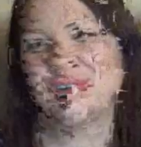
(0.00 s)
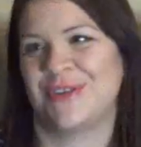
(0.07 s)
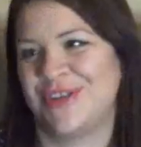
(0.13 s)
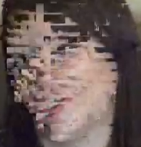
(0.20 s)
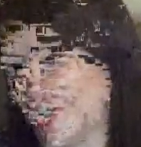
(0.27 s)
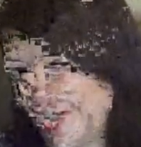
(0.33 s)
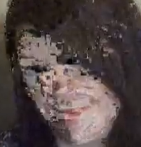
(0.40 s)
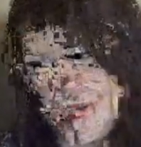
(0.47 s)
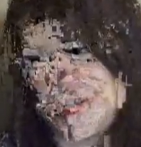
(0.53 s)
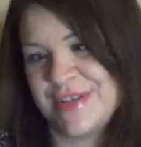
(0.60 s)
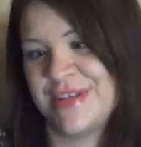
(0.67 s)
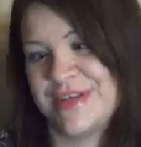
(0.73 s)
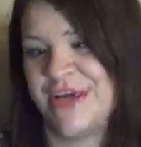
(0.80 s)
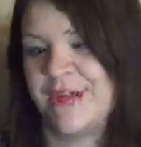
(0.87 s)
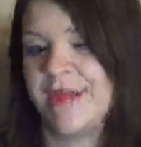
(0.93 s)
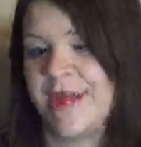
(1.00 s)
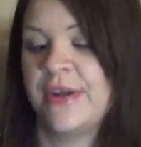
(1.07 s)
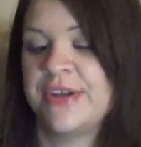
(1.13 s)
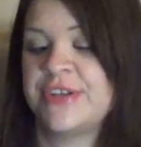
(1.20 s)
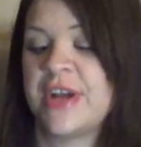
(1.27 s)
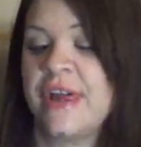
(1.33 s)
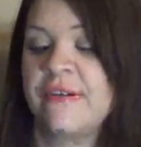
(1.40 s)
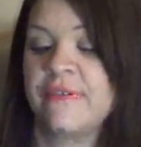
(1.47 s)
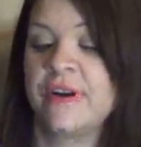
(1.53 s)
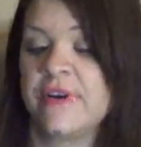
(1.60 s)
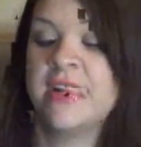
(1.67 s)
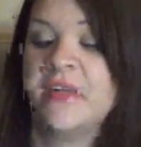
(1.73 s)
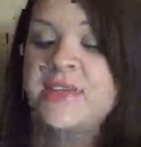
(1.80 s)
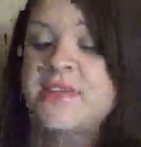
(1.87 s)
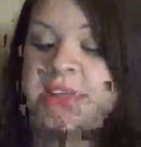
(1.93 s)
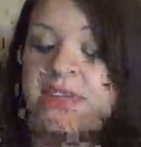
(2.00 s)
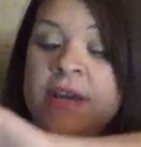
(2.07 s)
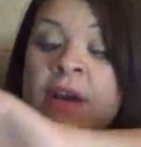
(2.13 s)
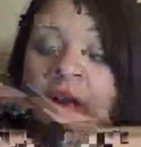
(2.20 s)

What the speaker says: cheapest nail polish ever. It is the